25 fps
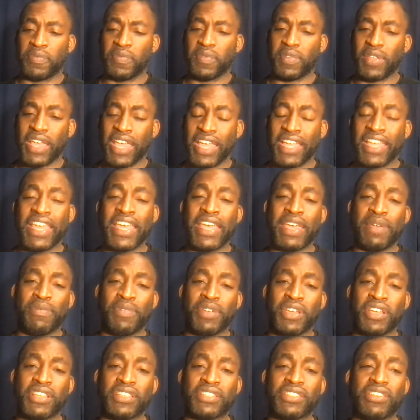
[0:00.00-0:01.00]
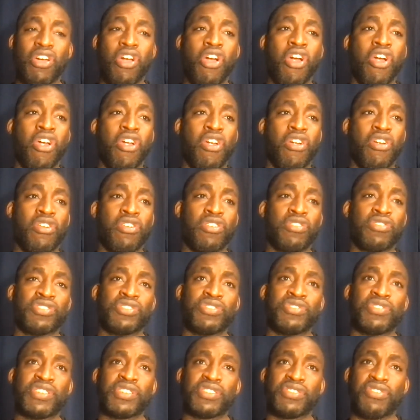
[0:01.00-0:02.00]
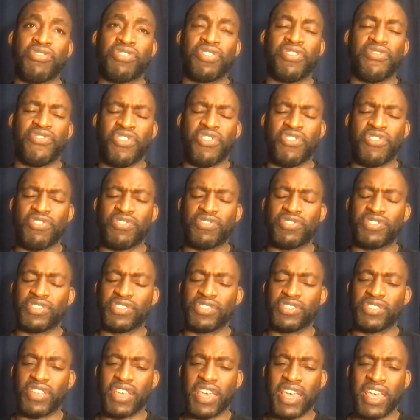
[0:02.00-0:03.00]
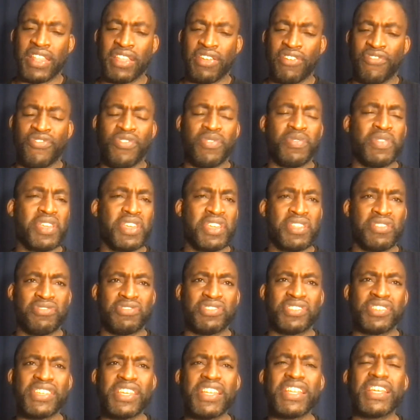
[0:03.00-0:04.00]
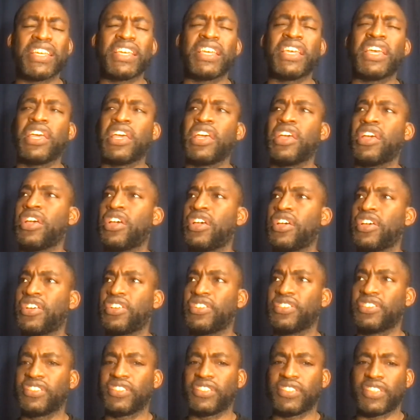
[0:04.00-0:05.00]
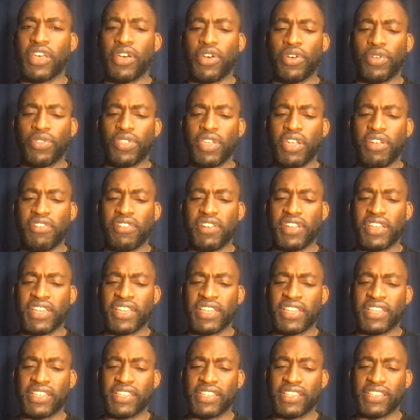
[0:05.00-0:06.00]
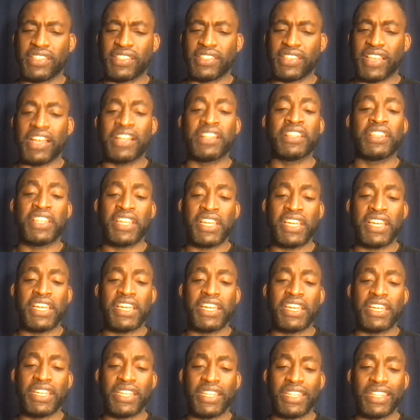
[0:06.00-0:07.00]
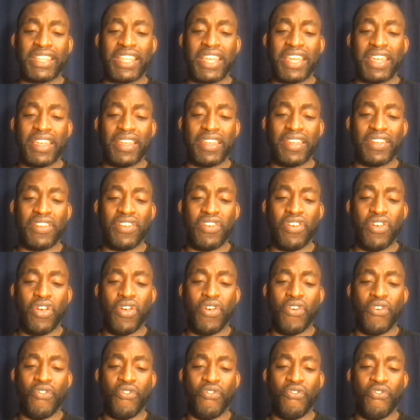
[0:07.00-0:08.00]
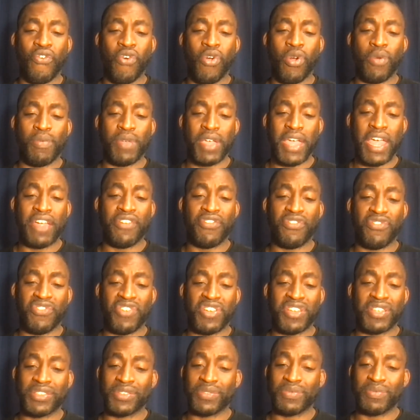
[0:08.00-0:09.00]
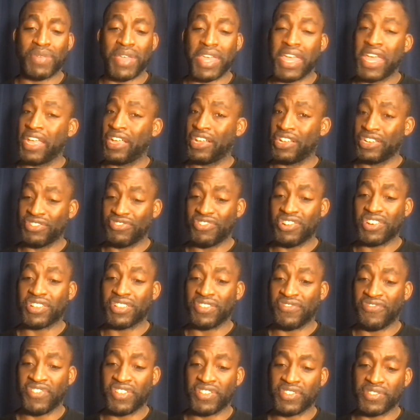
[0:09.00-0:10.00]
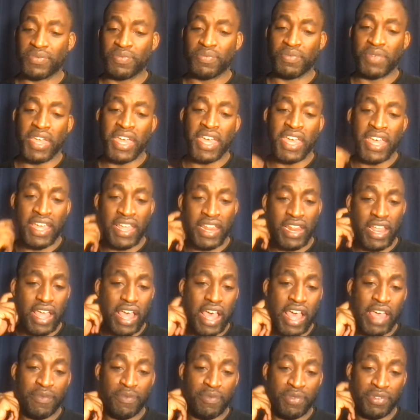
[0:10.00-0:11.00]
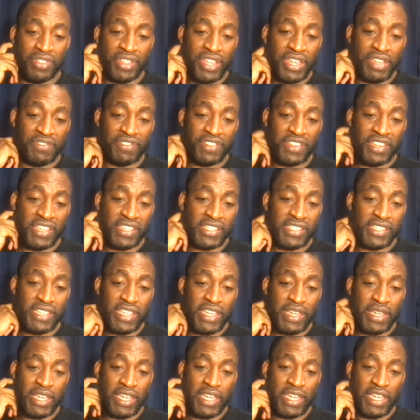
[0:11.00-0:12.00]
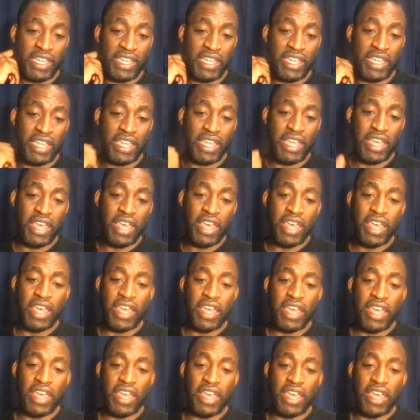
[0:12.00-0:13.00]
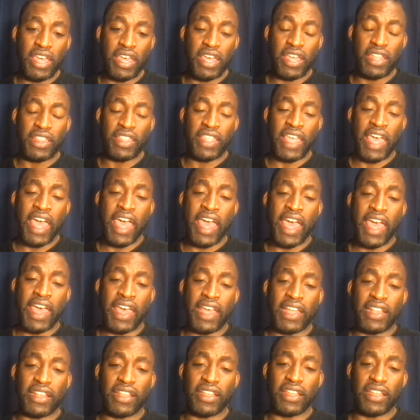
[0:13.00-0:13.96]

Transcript: Again, because our students are diverse and they're from the inner city, so there is a need for behaviorism and constructivism, and I believe you can see that